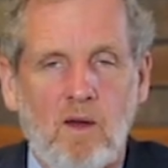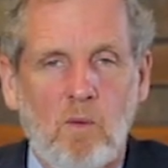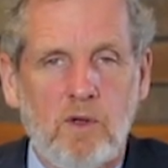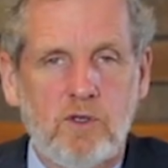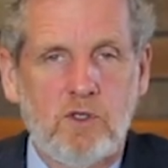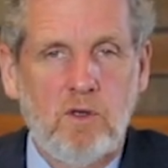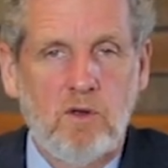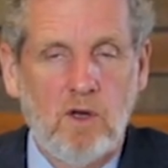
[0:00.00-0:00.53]

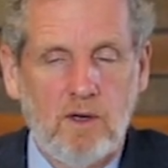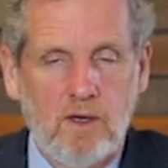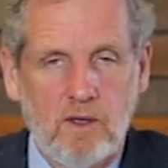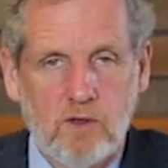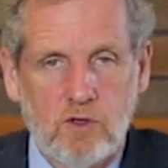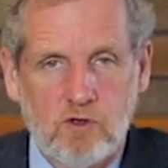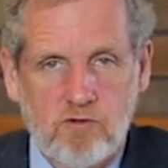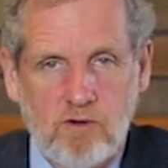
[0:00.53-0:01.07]
Once you go down
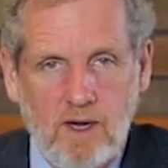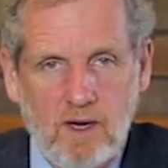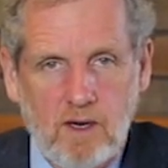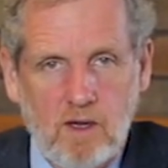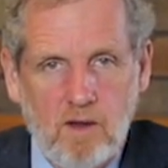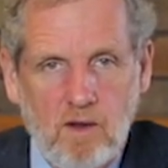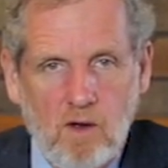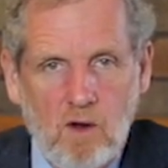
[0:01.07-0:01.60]
the
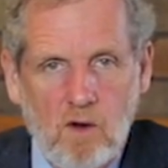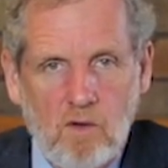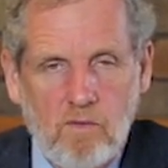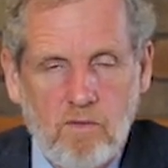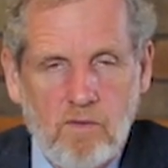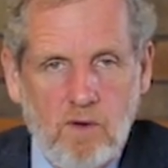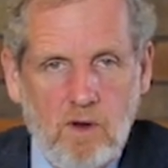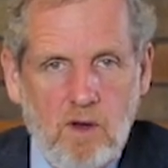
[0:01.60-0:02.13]
track
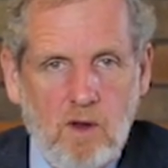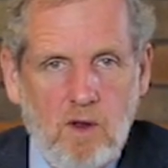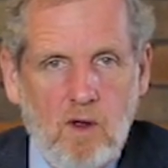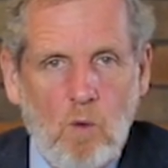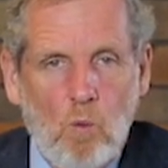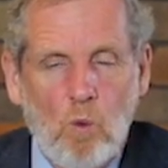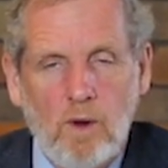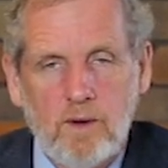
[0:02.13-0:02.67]
of
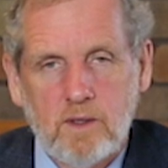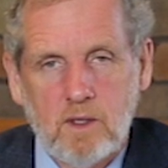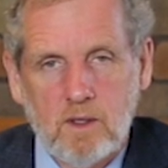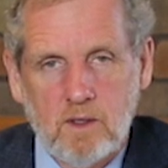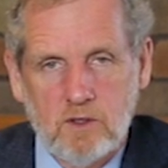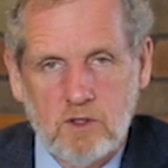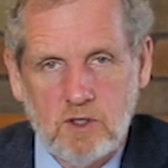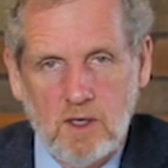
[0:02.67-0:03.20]
wanting
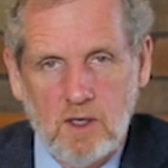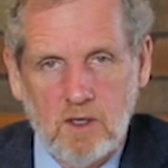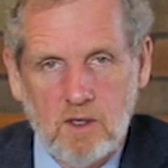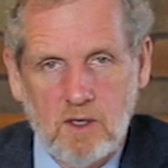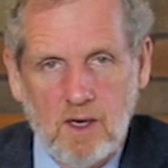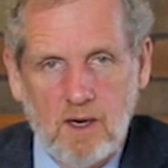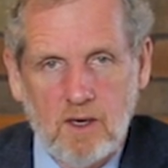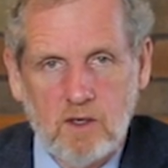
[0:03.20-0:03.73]
to stay in
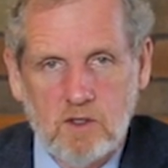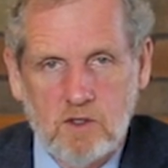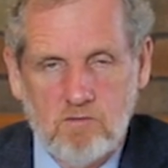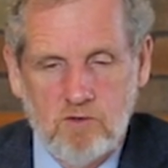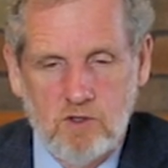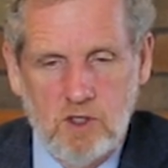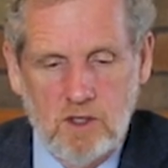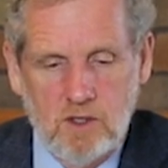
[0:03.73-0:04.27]
darkness,
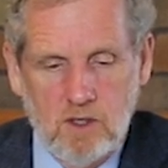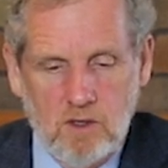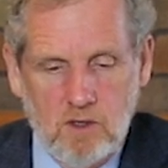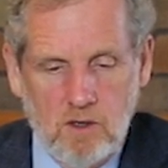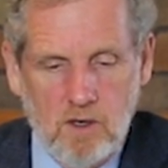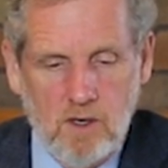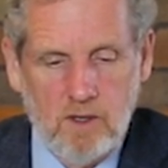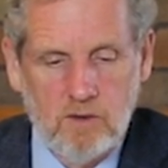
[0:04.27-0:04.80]
rejecting the
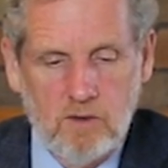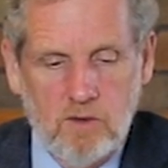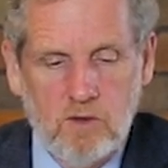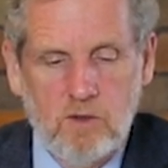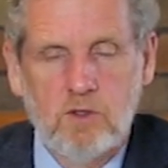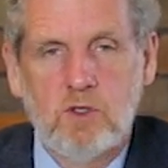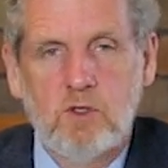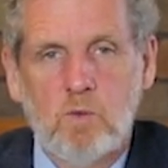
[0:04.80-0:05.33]
light,
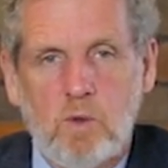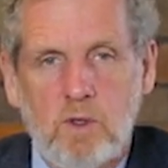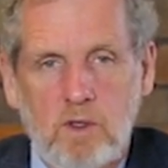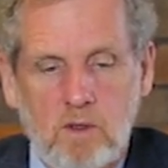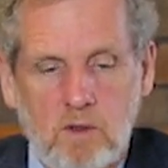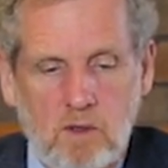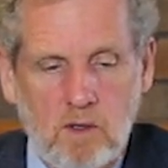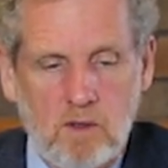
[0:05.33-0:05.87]
this is where
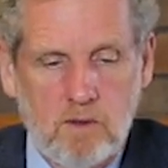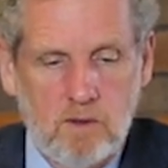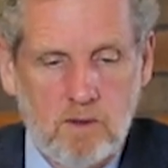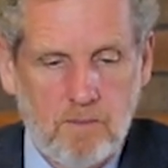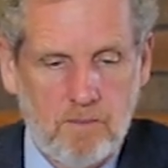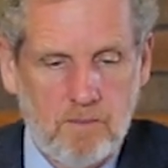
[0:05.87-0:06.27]
you go.